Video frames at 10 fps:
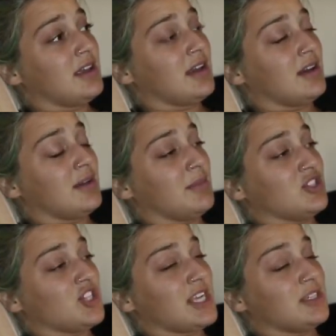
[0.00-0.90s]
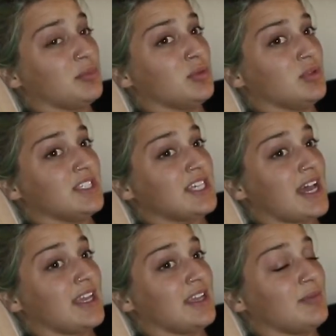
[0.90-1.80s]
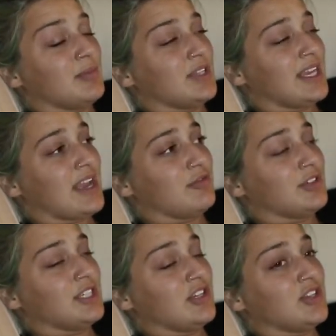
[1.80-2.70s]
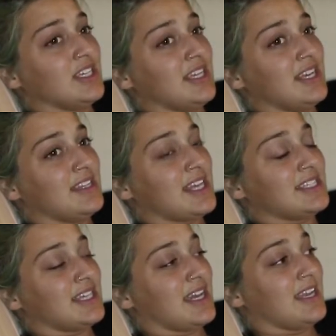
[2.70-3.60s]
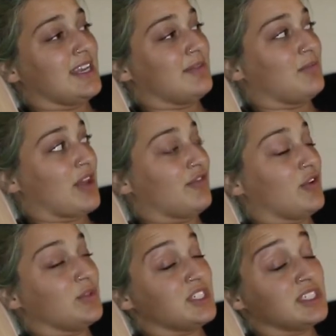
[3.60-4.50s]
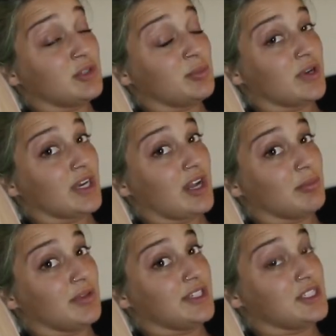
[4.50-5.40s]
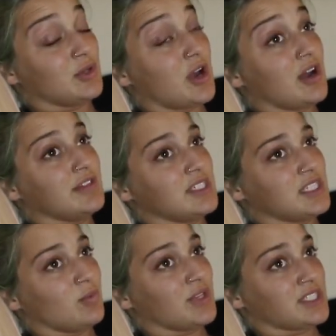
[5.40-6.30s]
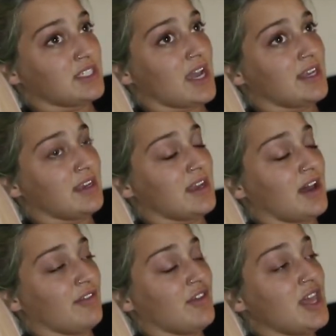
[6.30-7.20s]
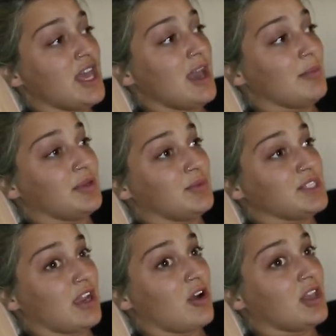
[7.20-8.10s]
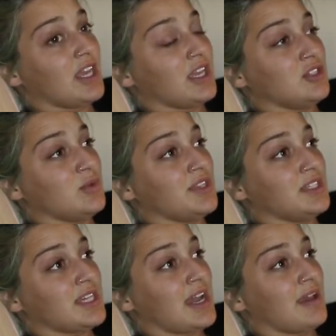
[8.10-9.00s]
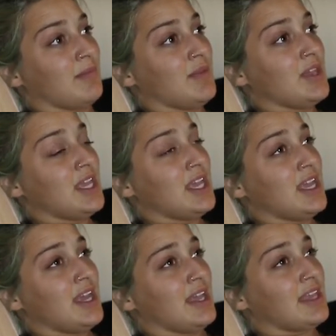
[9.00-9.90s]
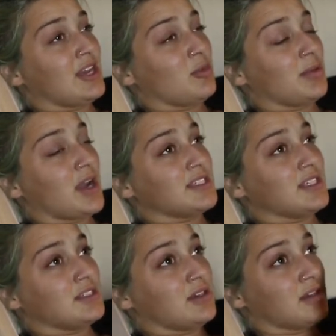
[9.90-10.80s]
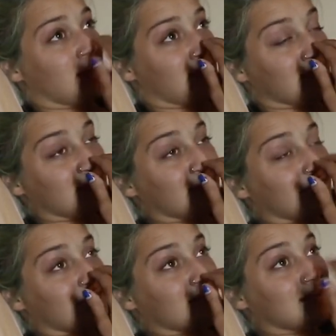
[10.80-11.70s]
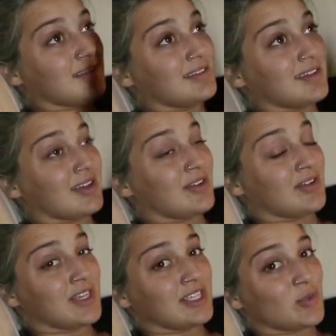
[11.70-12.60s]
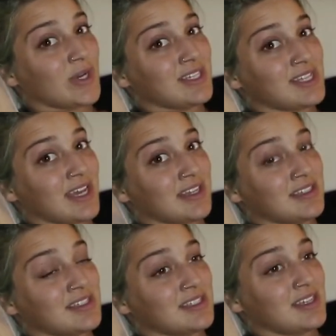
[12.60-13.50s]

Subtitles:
and tried to pull it tight, but like I really couldn't get it that tight, and my foot was still pouring out blood, so it obviously wasn't tight enough, but it was like all I could do at the time. And that whole process took like, I don't know, like 20 seconds,